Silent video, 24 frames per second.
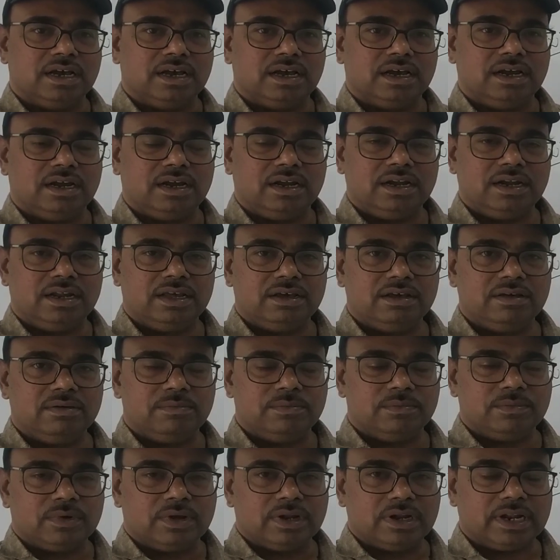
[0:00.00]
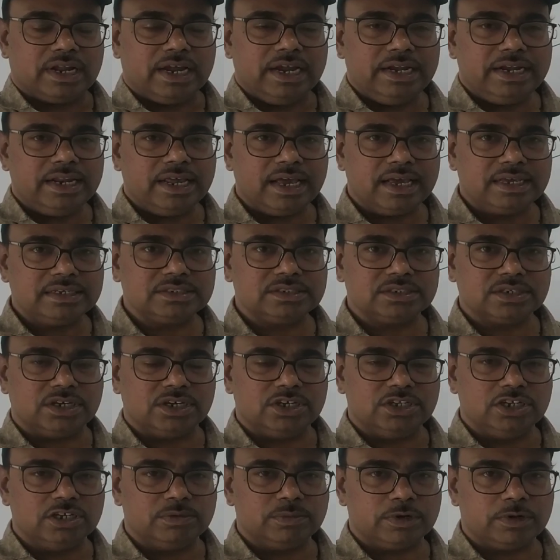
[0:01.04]
and light has
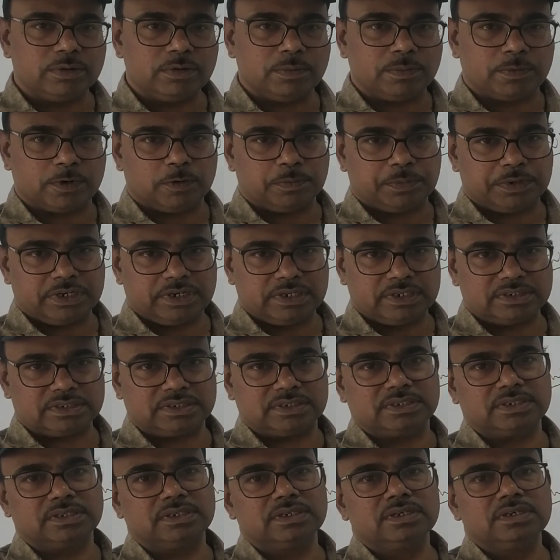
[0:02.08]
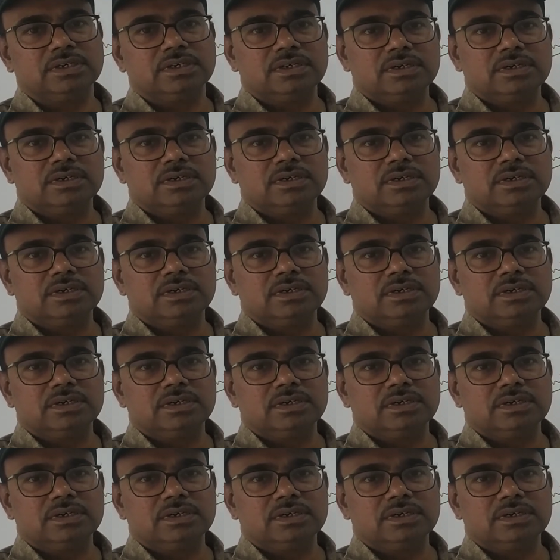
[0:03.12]
innumerable properties.